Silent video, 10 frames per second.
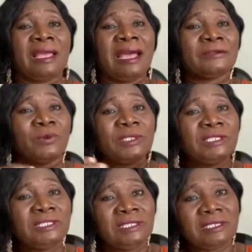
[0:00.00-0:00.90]
at what
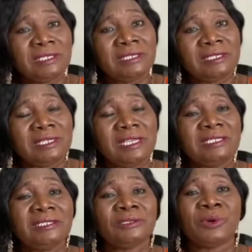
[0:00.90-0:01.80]

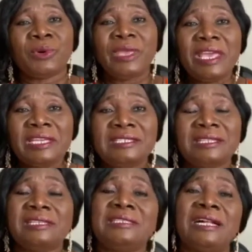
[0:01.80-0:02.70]
stage or age
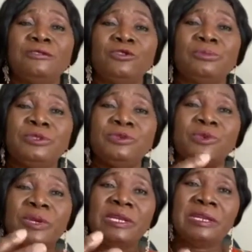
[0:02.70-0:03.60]
the child should be
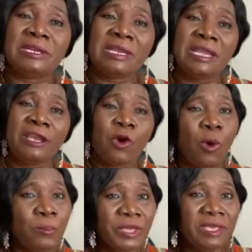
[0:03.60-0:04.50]
doing A
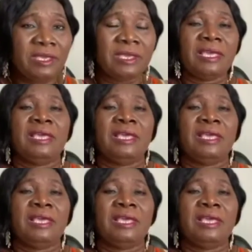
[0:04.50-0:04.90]
or B.